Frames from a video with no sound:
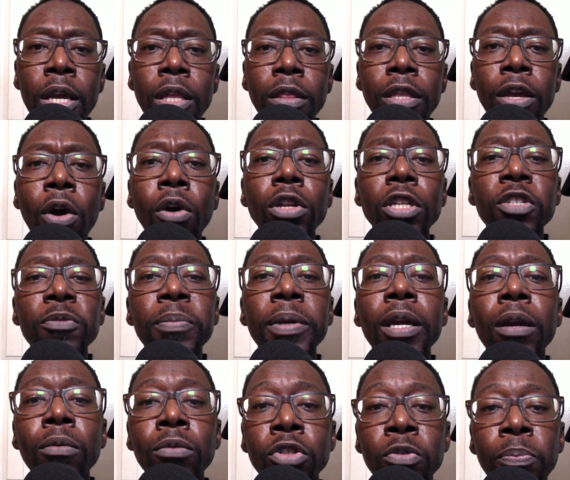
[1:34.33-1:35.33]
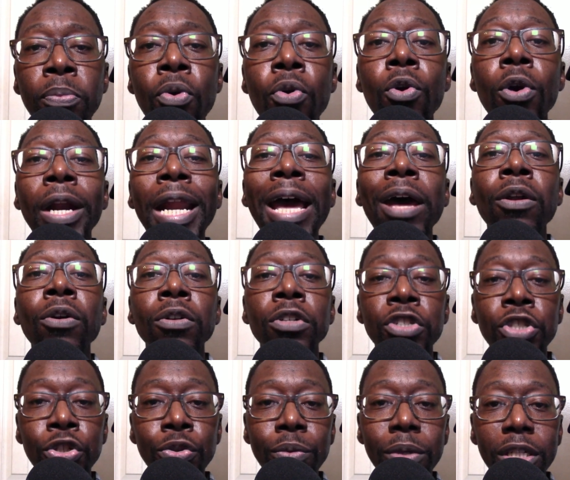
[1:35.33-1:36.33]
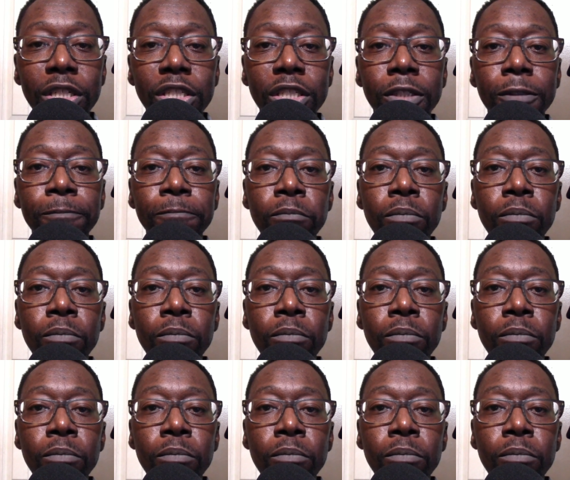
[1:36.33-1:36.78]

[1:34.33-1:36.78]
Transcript: the Holy Spirit was poured out onto us.